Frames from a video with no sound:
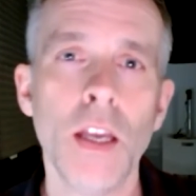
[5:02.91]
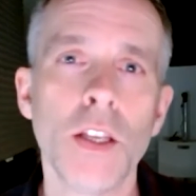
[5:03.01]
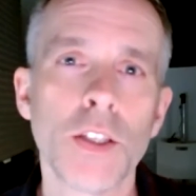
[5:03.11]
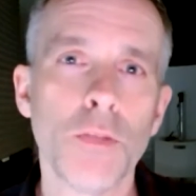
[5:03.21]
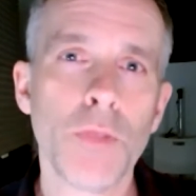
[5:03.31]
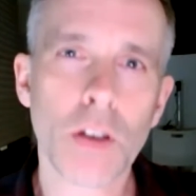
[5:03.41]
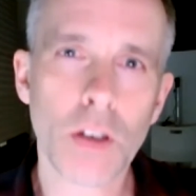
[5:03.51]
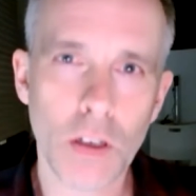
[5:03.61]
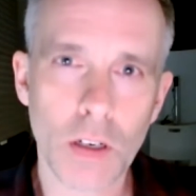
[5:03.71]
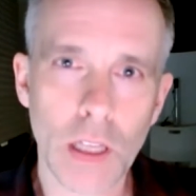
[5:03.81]
So
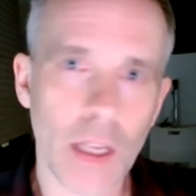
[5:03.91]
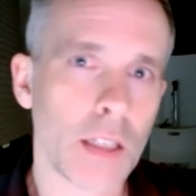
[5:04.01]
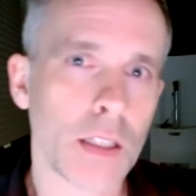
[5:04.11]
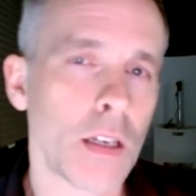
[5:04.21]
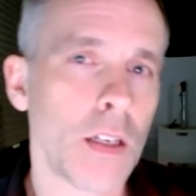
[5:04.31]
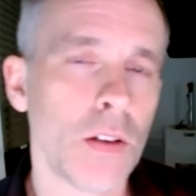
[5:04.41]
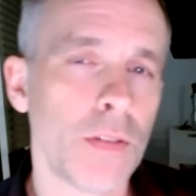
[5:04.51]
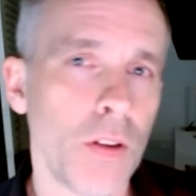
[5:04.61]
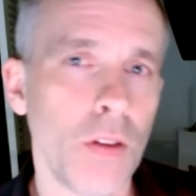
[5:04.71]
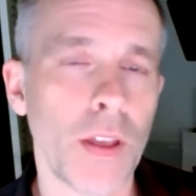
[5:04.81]
your clinic's going to do a
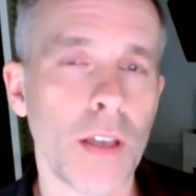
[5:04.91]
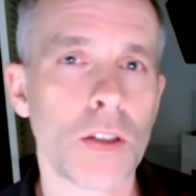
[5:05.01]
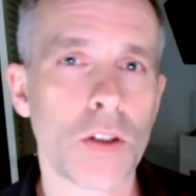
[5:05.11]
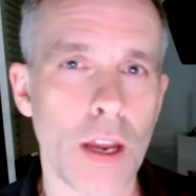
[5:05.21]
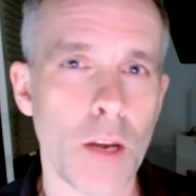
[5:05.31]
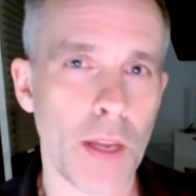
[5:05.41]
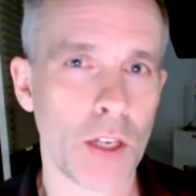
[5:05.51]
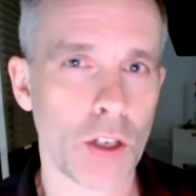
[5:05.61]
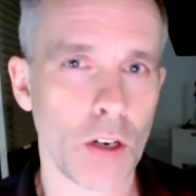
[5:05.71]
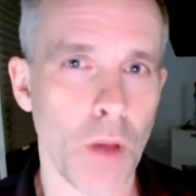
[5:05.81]
few things trying to make
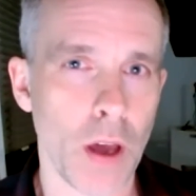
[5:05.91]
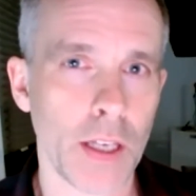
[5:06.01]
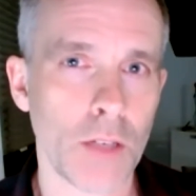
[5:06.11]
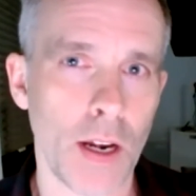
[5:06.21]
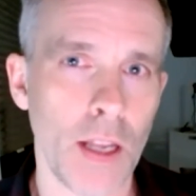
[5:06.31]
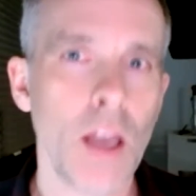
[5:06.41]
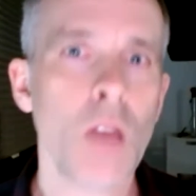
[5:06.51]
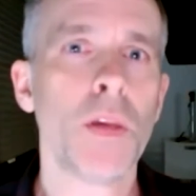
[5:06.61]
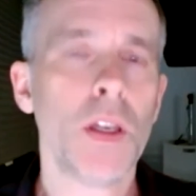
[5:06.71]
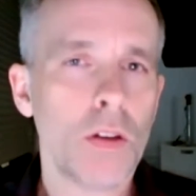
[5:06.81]
sure your body's ready,
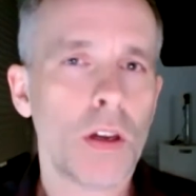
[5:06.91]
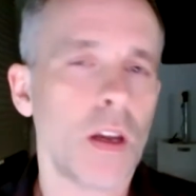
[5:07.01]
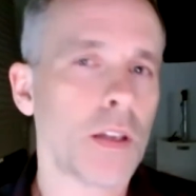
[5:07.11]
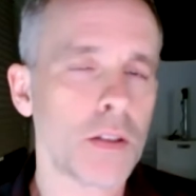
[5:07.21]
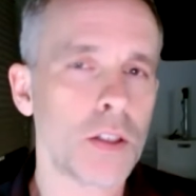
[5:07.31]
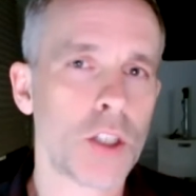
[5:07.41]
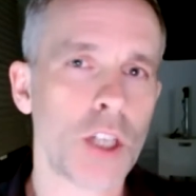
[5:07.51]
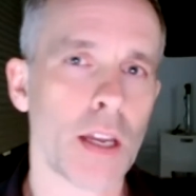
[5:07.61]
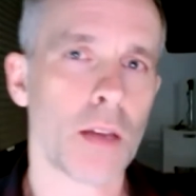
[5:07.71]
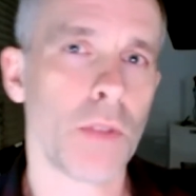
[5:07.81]
but you can also just
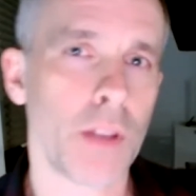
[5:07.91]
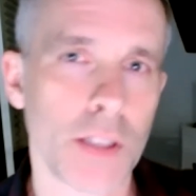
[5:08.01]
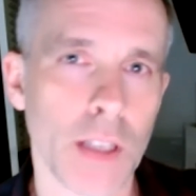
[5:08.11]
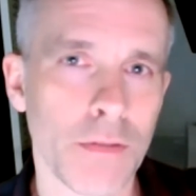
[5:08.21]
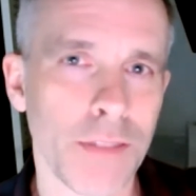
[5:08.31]
check in with yourself.